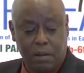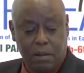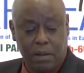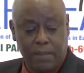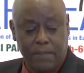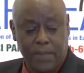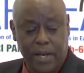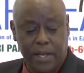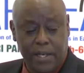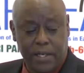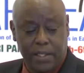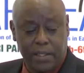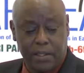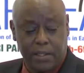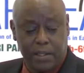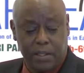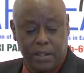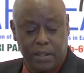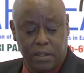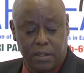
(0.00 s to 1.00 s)
The
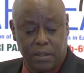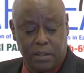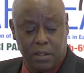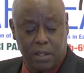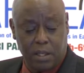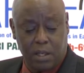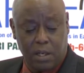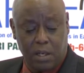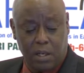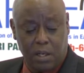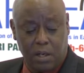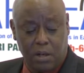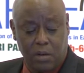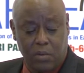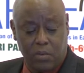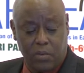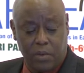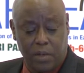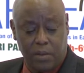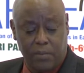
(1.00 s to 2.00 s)
mandate
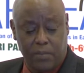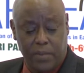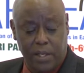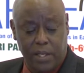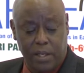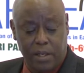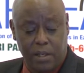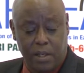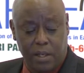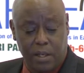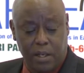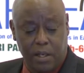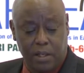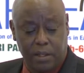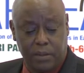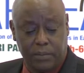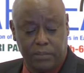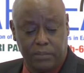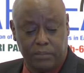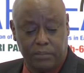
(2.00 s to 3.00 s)
would be,
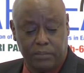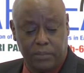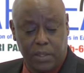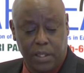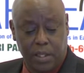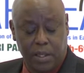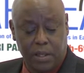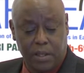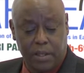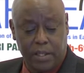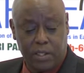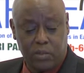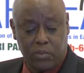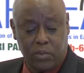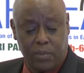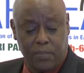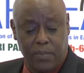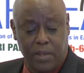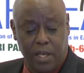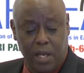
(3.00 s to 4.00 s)
this
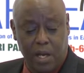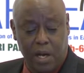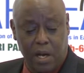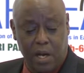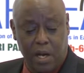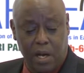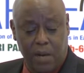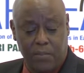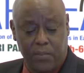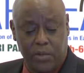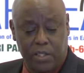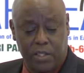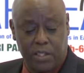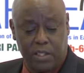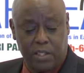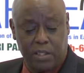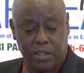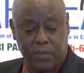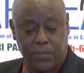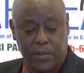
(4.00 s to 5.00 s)
would be a
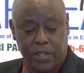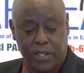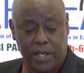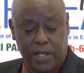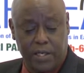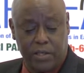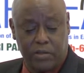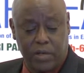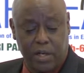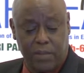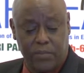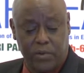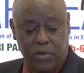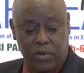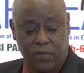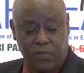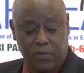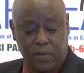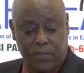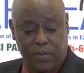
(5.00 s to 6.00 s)
multidisciplinary
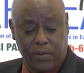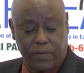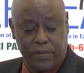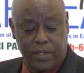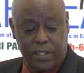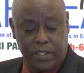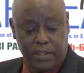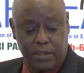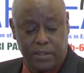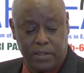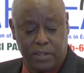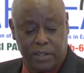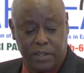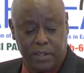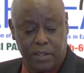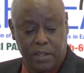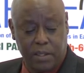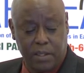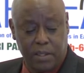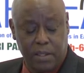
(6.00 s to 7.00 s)
tribunal for
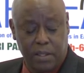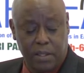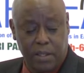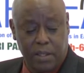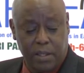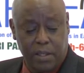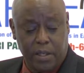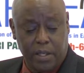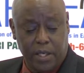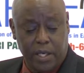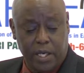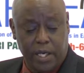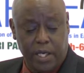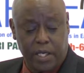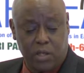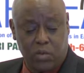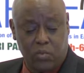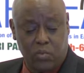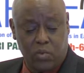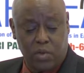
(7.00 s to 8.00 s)
professionals.
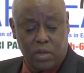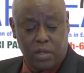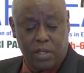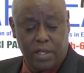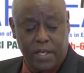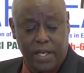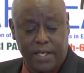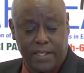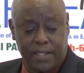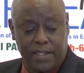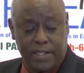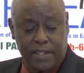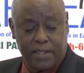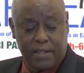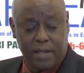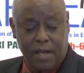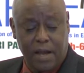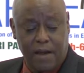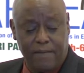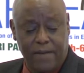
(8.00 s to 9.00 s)
It would
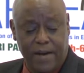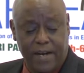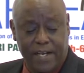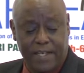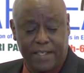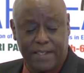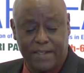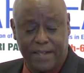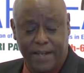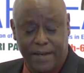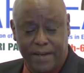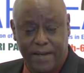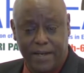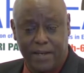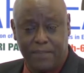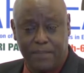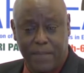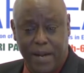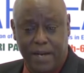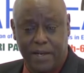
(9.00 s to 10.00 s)
have an
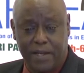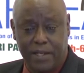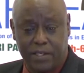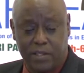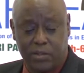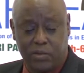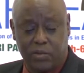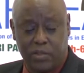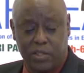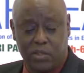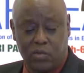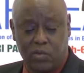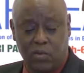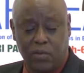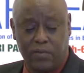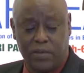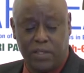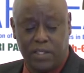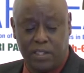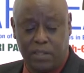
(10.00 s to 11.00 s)
extended mandate to
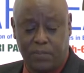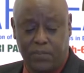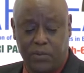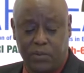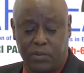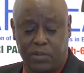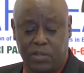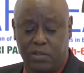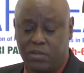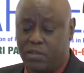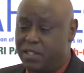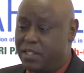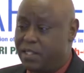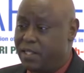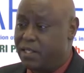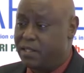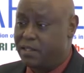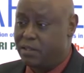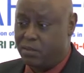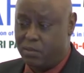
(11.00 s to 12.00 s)
resolve disputes, not
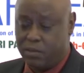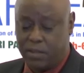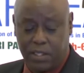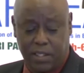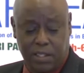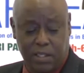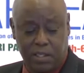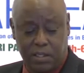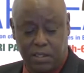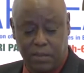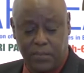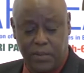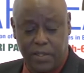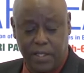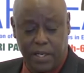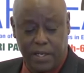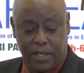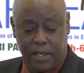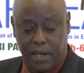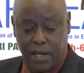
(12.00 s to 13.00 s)
just to take
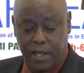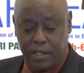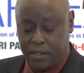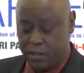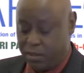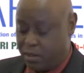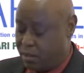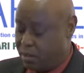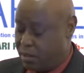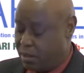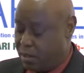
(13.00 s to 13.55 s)
disciplinary action.